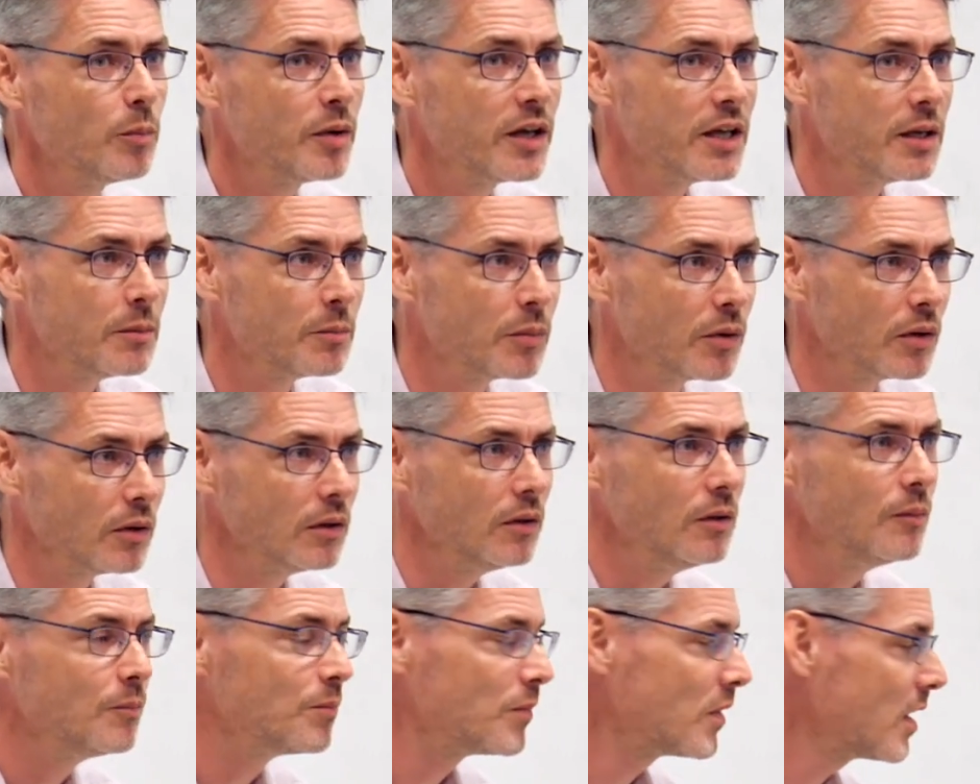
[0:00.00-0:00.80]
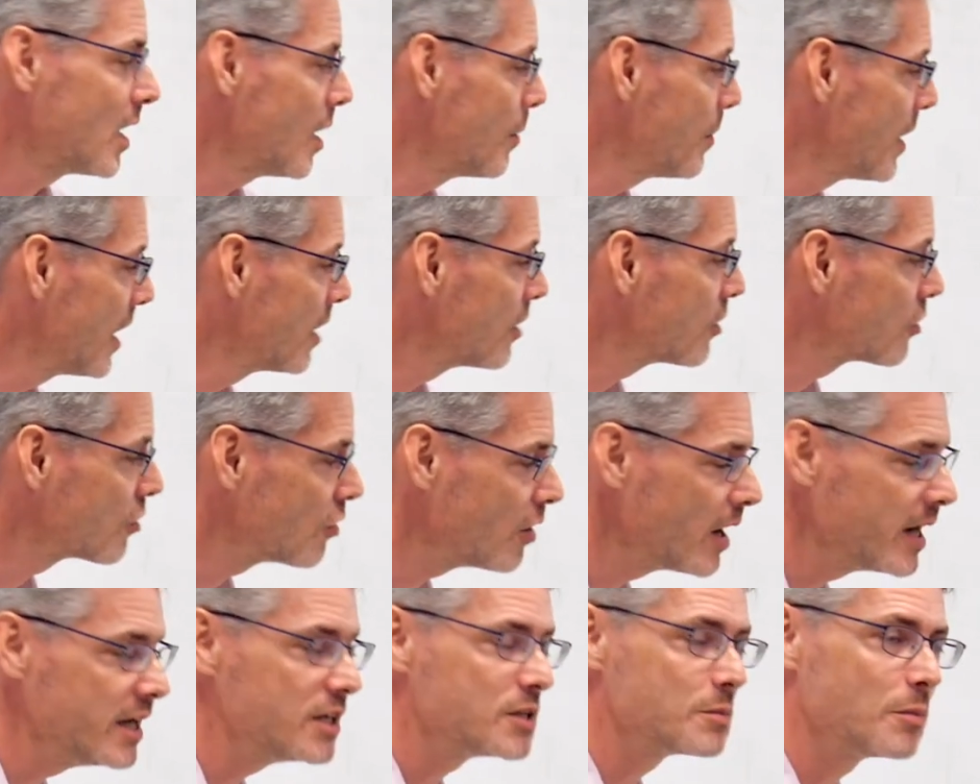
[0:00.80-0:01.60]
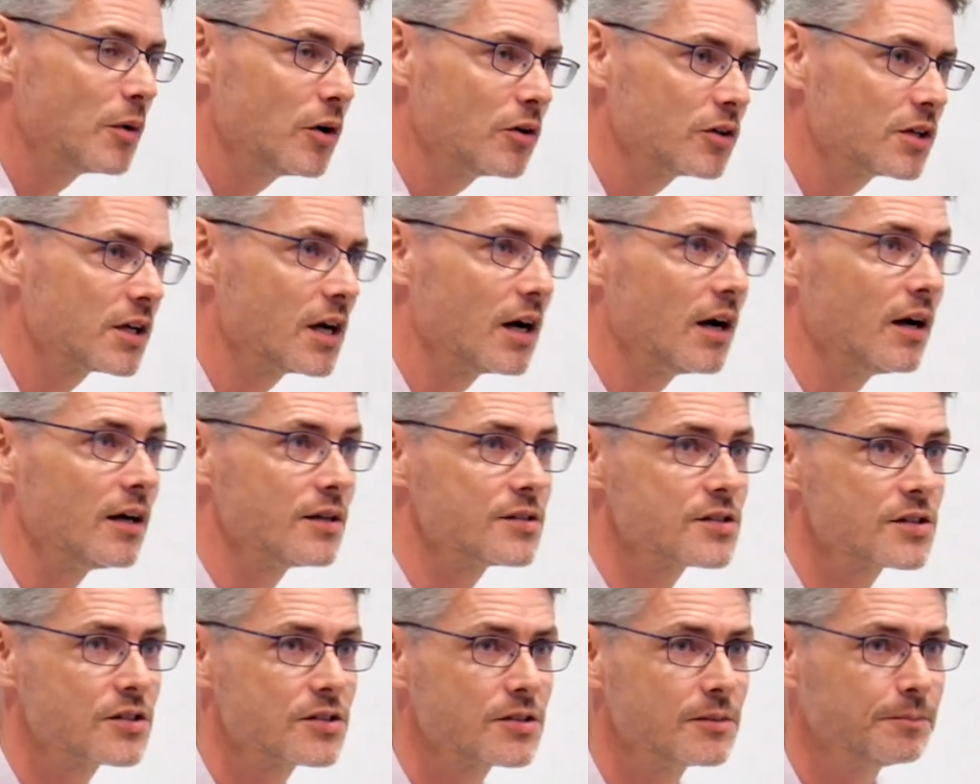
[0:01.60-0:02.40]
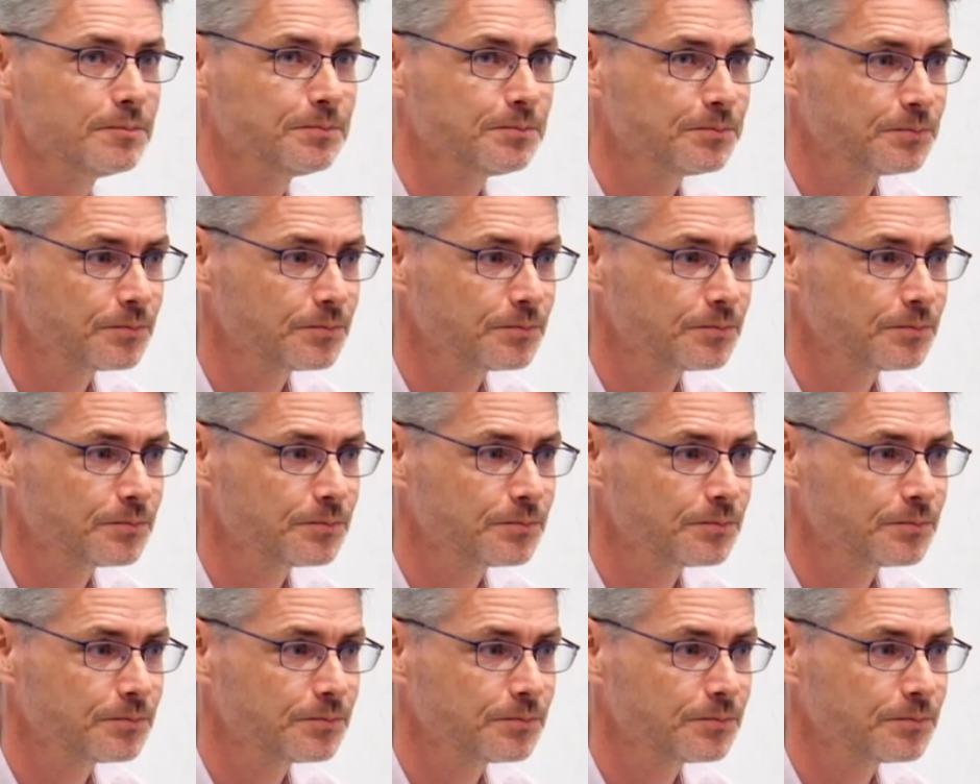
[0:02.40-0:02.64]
people about great podcasts.